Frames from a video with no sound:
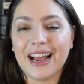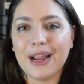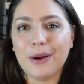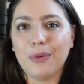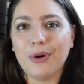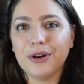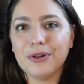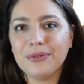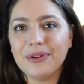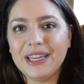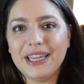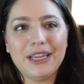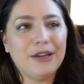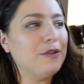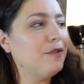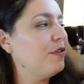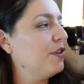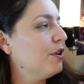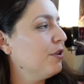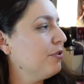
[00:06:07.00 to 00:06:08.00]
I want to read
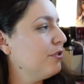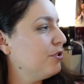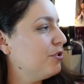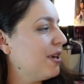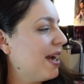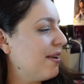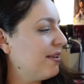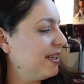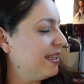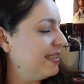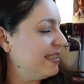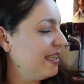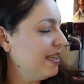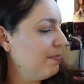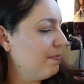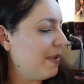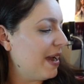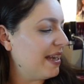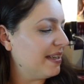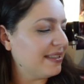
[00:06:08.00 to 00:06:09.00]
Fear the Drowning
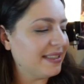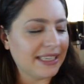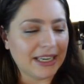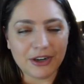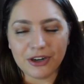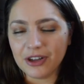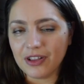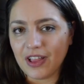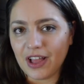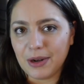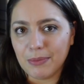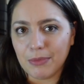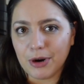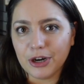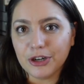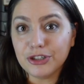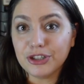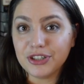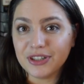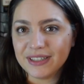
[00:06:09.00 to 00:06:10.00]
Deep by Sarah Glenn
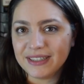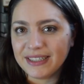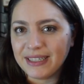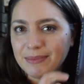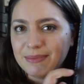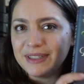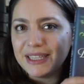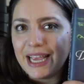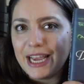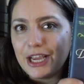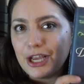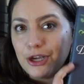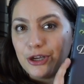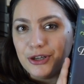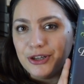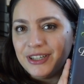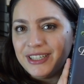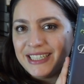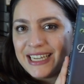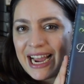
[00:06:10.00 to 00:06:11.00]
Marsh. This seems like a
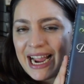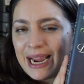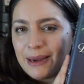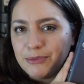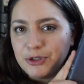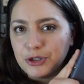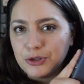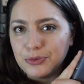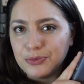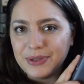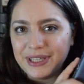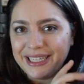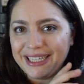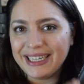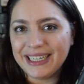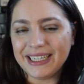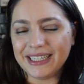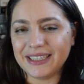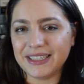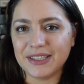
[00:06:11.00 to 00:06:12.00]
good time to read
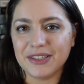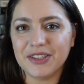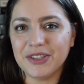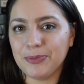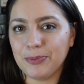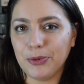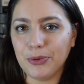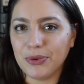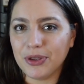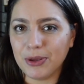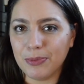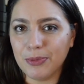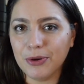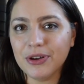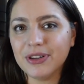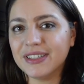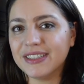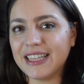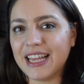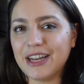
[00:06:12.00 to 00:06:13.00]
it. It's a spooky
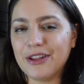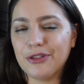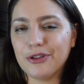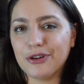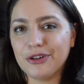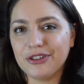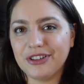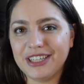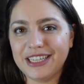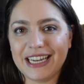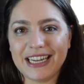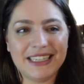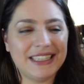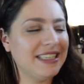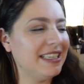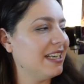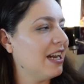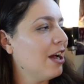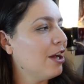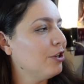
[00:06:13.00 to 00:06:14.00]
book set in the early
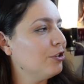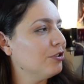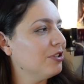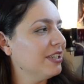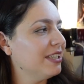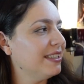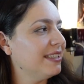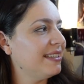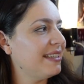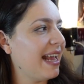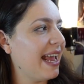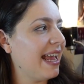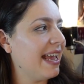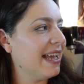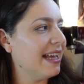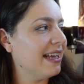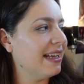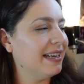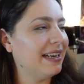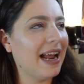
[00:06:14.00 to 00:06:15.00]
nineteen hundreds,
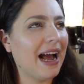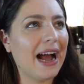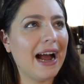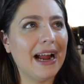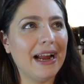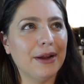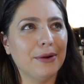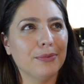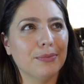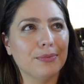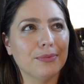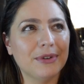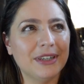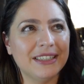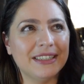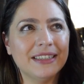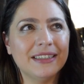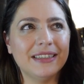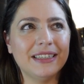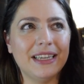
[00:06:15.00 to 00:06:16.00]
and I
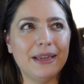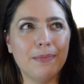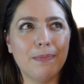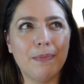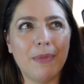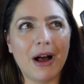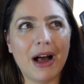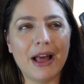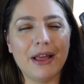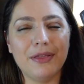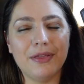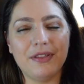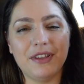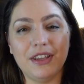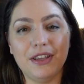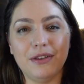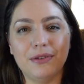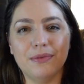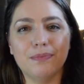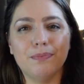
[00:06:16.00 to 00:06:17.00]
recently bought
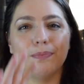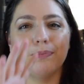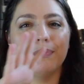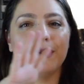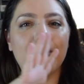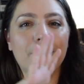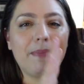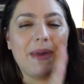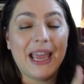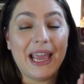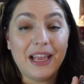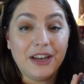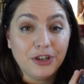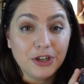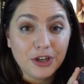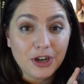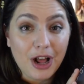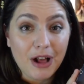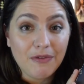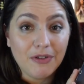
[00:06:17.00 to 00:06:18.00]
the
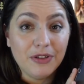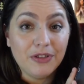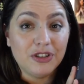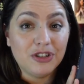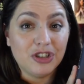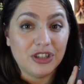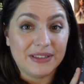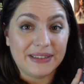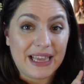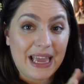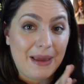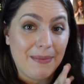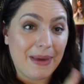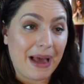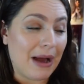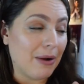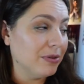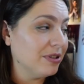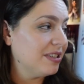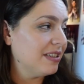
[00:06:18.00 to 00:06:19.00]
companion novel that just came
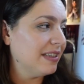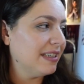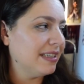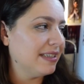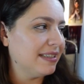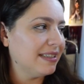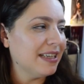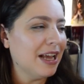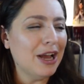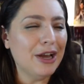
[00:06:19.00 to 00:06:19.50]
out to this,